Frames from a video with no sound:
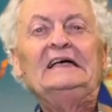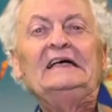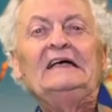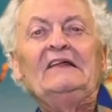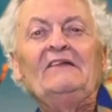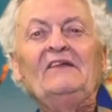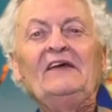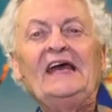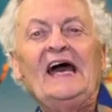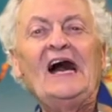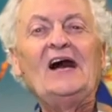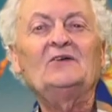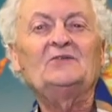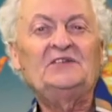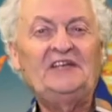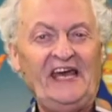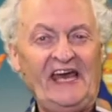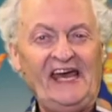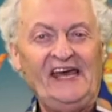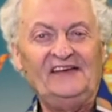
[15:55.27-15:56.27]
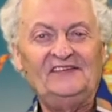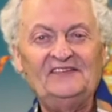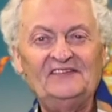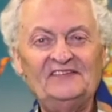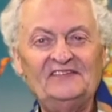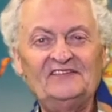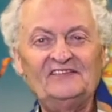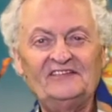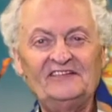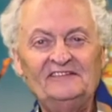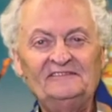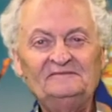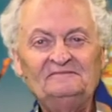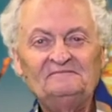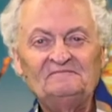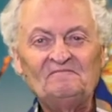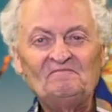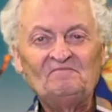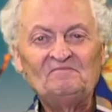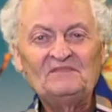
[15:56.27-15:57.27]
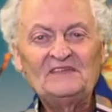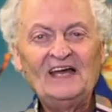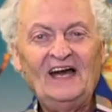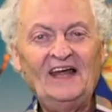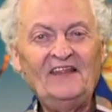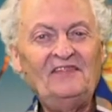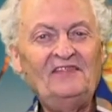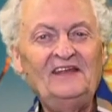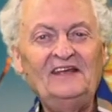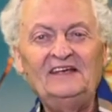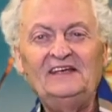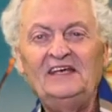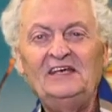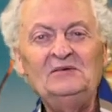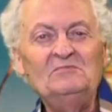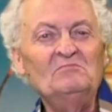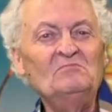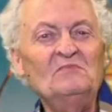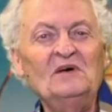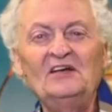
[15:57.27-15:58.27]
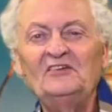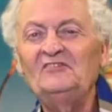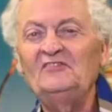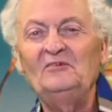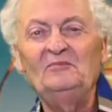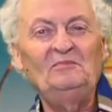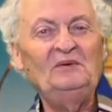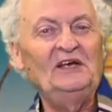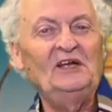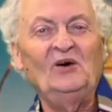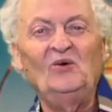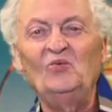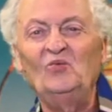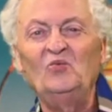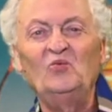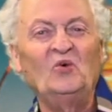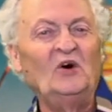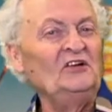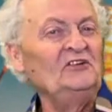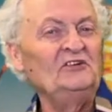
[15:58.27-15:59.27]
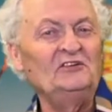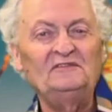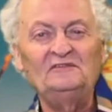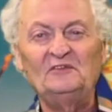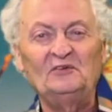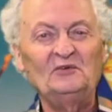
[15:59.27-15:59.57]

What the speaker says: the outcasts, I think he must have been a wonderful